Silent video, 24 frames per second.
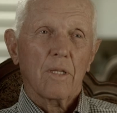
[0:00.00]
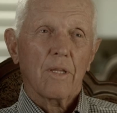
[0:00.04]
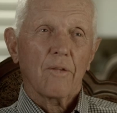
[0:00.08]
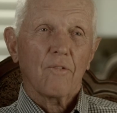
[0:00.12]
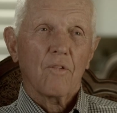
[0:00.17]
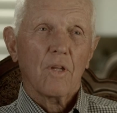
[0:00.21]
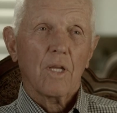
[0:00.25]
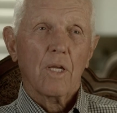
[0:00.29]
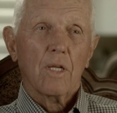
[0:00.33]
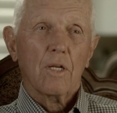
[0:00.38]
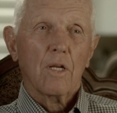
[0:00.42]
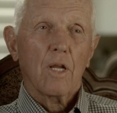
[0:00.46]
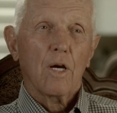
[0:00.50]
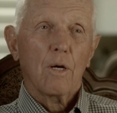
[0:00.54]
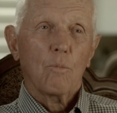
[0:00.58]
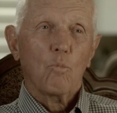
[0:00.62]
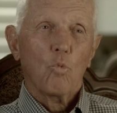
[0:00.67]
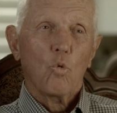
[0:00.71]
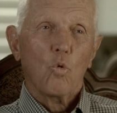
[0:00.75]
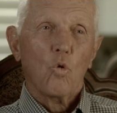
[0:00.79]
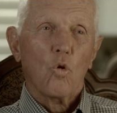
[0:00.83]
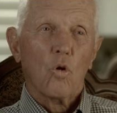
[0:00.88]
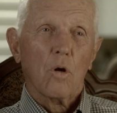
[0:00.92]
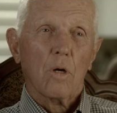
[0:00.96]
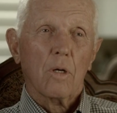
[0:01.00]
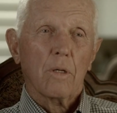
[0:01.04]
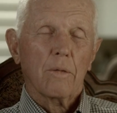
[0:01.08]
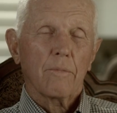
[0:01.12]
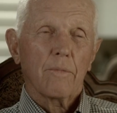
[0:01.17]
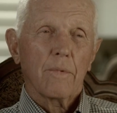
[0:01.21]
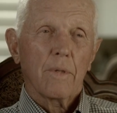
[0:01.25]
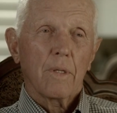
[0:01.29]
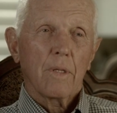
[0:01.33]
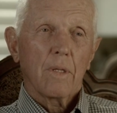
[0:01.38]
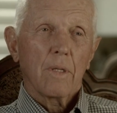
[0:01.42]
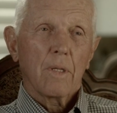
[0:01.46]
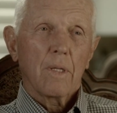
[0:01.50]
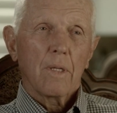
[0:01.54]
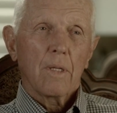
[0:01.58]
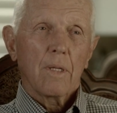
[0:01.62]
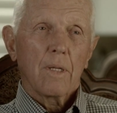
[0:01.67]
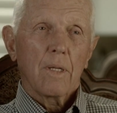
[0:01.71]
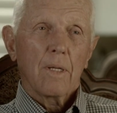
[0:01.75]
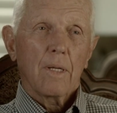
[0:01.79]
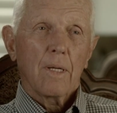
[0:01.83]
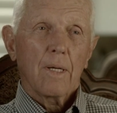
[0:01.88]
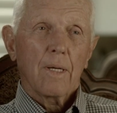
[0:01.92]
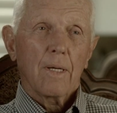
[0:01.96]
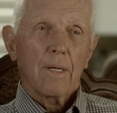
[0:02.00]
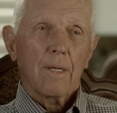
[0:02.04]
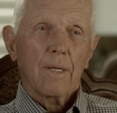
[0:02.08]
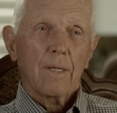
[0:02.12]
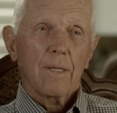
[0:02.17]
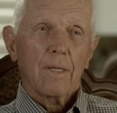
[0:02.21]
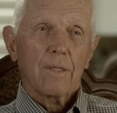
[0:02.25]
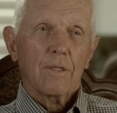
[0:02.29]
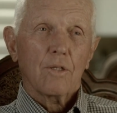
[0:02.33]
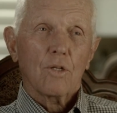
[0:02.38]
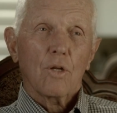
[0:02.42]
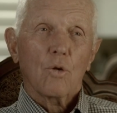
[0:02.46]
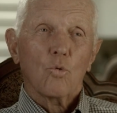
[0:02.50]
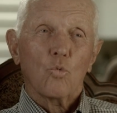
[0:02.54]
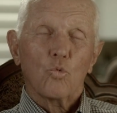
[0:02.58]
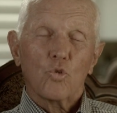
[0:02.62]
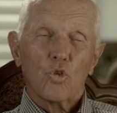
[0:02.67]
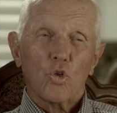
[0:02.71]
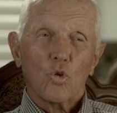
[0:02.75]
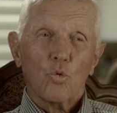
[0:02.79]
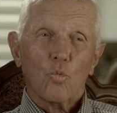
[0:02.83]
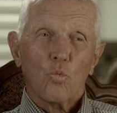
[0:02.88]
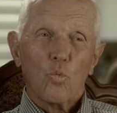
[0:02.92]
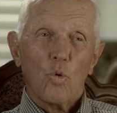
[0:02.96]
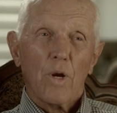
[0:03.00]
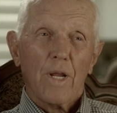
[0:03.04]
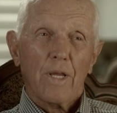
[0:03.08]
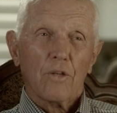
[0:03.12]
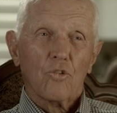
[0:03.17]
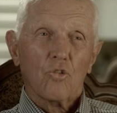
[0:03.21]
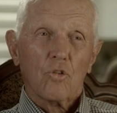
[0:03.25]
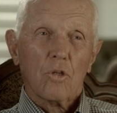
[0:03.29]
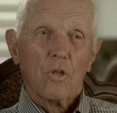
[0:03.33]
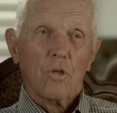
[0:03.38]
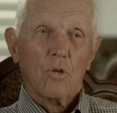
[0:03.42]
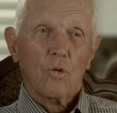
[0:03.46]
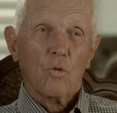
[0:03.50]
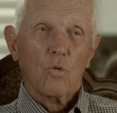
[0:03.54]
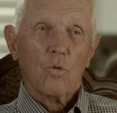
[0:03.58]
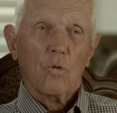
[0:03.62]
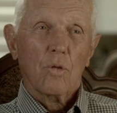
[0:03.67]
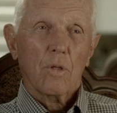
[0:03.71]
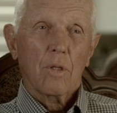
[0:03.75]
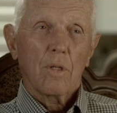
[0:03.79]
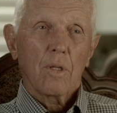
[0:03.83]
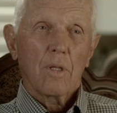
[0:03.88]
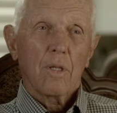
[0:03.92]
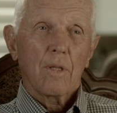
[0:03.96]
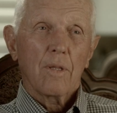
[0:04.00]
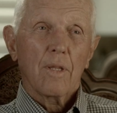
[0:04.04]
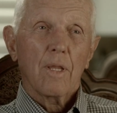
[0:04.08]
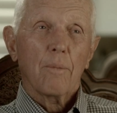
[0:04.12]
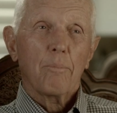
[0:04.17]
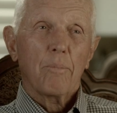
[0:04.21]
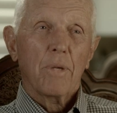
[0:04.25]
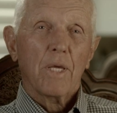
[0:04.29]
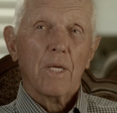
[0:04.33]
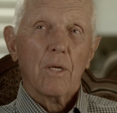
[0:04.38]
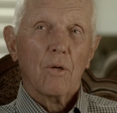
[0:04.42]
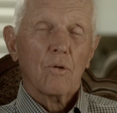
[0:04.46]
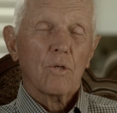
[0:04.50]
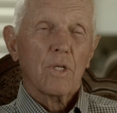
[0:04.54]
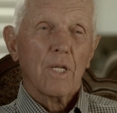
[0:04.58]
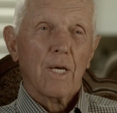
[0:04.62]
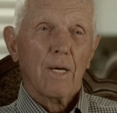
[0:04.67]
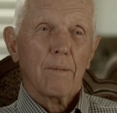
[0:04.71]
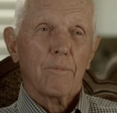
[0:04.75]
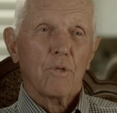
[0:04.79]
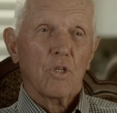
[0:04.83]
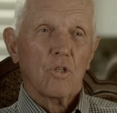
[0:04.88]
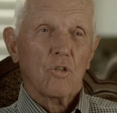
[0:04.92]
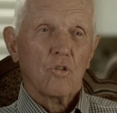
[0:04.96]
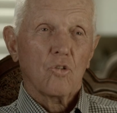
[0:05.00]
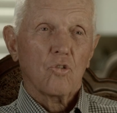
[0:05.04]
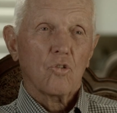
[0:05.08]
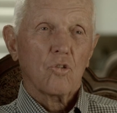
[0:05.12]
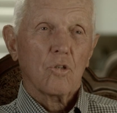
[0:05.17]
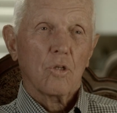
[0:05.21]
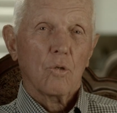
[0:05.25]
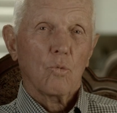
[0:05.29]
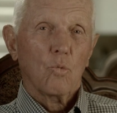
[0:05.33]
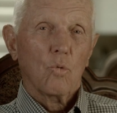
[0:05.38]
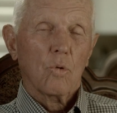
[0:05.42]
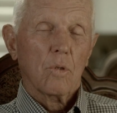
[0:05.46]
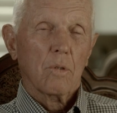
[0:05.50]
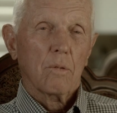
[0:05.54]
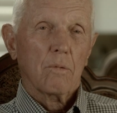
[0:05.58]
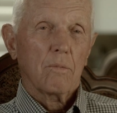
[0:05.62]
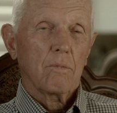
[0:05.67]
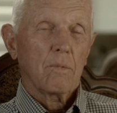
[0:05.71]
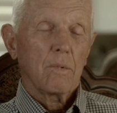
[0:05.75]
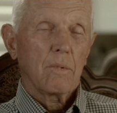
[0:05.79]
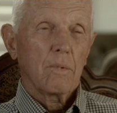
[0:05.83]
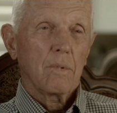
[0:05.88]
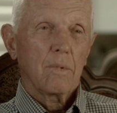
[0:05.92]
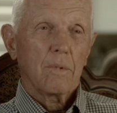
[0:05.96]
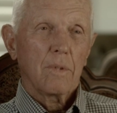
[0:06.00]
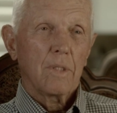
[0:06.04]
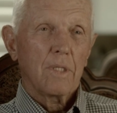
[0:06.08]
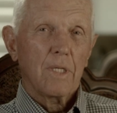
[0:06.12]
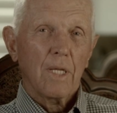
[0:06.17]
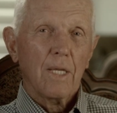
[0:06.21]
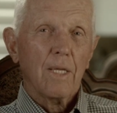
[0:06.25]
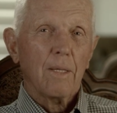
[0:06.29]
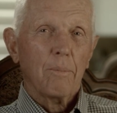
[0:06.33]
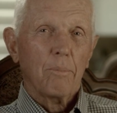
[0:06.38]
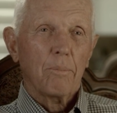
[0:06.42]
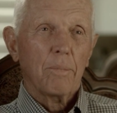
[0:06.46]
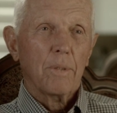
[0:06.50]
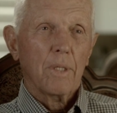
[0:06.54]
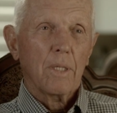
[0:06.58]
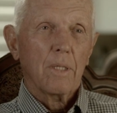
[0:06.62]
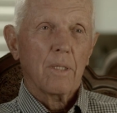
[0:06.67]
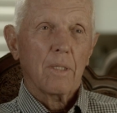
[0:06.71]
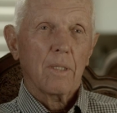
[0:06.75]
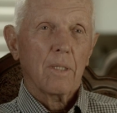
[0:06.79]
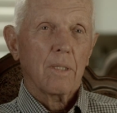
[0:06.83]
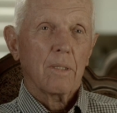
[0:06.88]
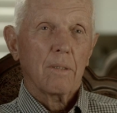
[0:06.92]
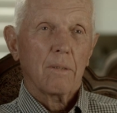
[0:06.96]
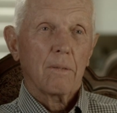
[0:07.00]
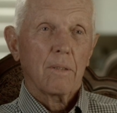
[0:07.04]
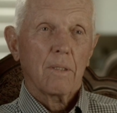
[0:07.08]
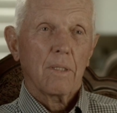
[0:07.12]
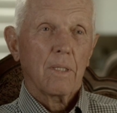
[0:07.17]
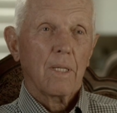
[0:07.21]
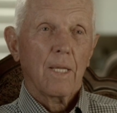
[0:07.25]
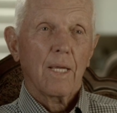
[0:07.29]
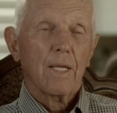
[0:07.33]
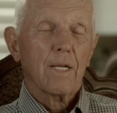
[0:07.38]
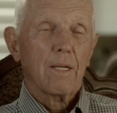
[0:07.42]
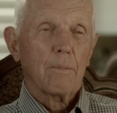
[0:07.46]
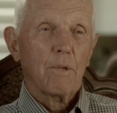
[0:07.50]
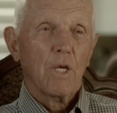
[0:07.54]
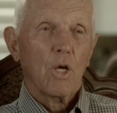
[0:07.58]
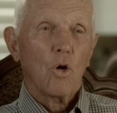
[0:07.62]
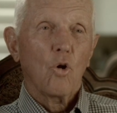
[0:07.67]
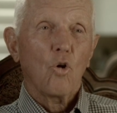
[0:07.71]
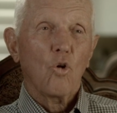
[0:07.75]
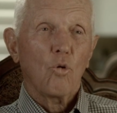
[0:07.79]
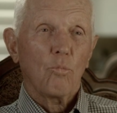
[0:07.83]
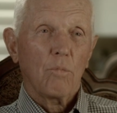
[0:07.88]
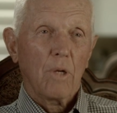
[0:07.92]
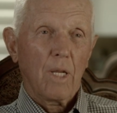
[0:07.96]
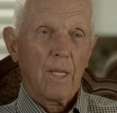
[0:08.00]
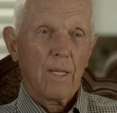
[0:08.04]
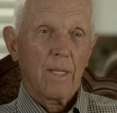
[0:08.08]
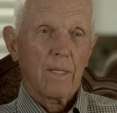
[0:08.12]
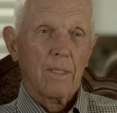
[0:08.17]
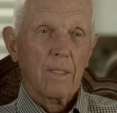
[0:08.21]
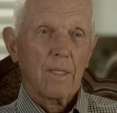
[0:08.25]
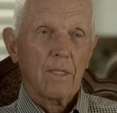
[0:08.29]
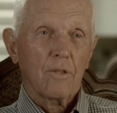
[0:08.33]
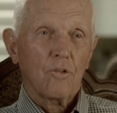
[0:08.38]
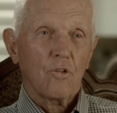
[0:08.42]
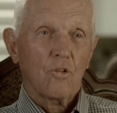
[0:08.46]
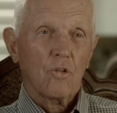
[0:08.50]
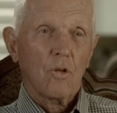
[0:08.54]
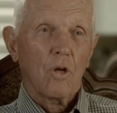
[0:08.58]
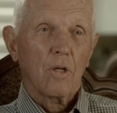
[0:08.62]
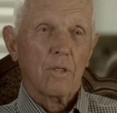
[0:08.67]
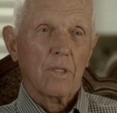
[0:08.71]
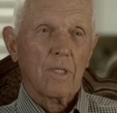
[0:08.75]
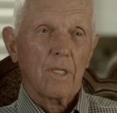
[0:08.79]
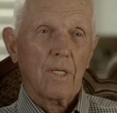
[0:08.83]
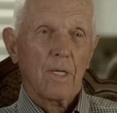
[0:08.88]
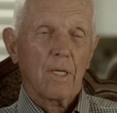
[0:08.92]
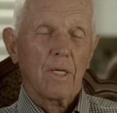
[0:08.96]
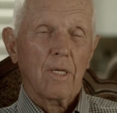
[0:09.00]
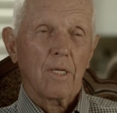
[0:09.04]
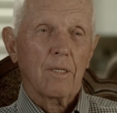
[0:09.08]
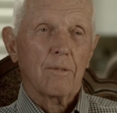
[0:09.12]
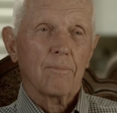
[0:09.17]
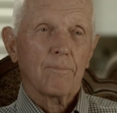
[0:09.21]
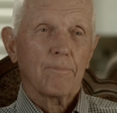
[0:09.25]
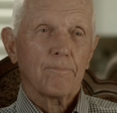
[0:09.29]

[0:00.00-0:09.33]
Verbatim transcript: the Vietnam War, uh, you know, to rescue the P O Ws that were deep in the enemy homeland at Son Tay.